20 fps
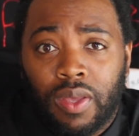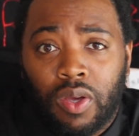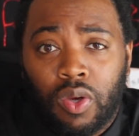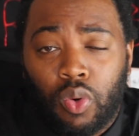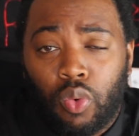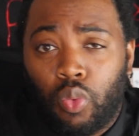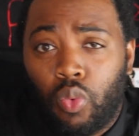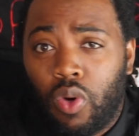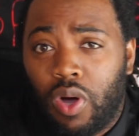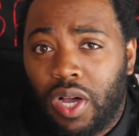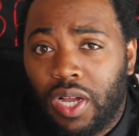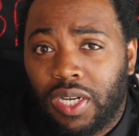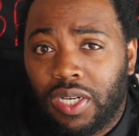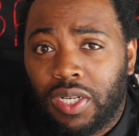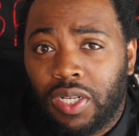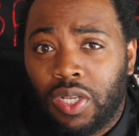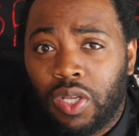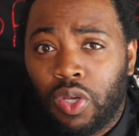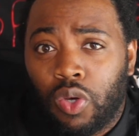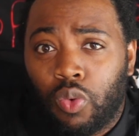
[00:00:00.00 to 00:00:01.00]
One
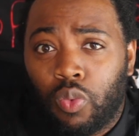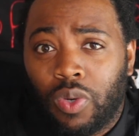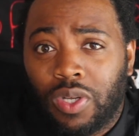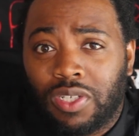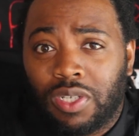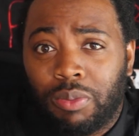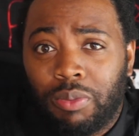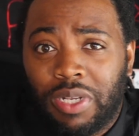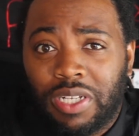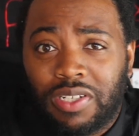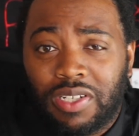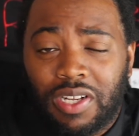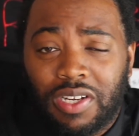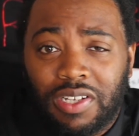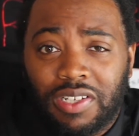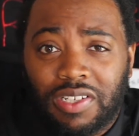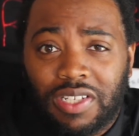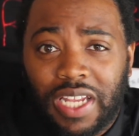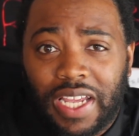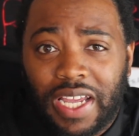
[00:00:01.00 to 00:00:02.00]
was a
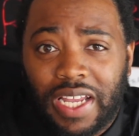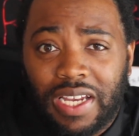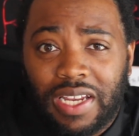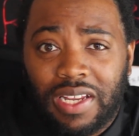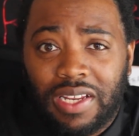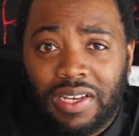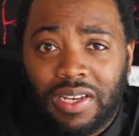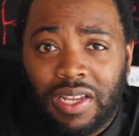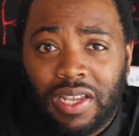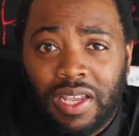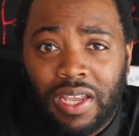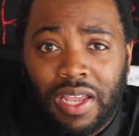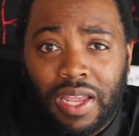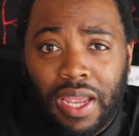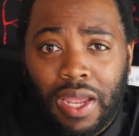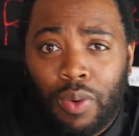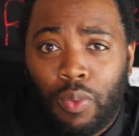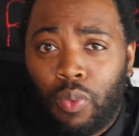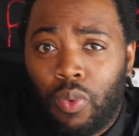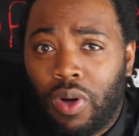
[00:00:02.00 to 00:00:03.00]
misunderstanding,
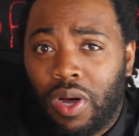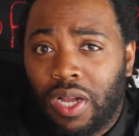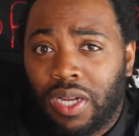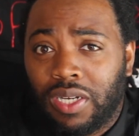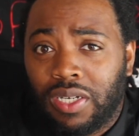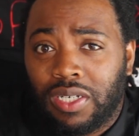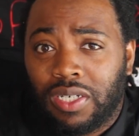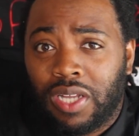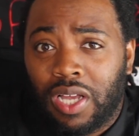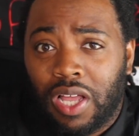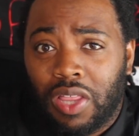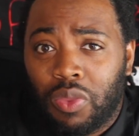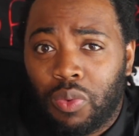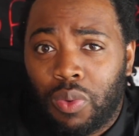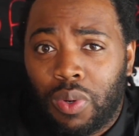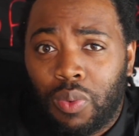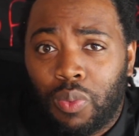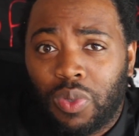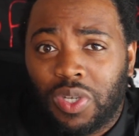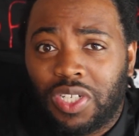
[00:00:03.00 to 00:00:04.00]
and the other
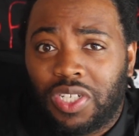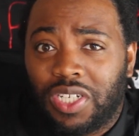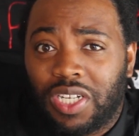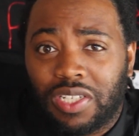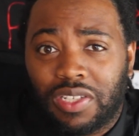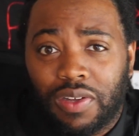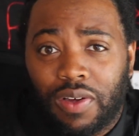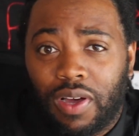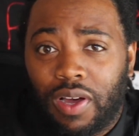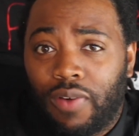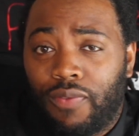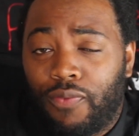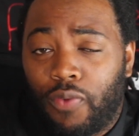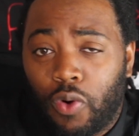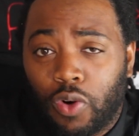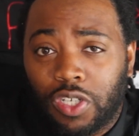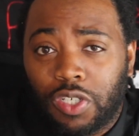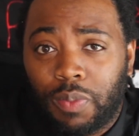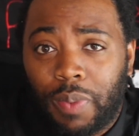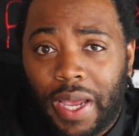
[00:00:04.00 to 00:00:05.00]
one was just a
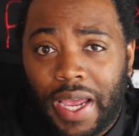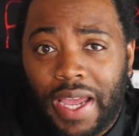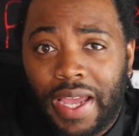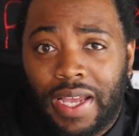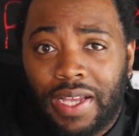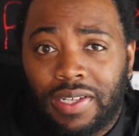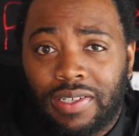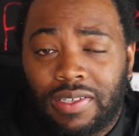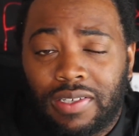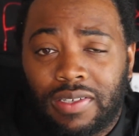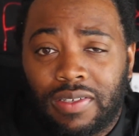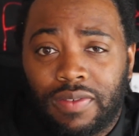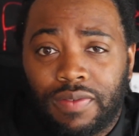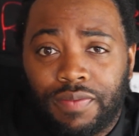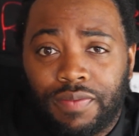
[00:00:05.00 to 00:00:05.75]
forced pass.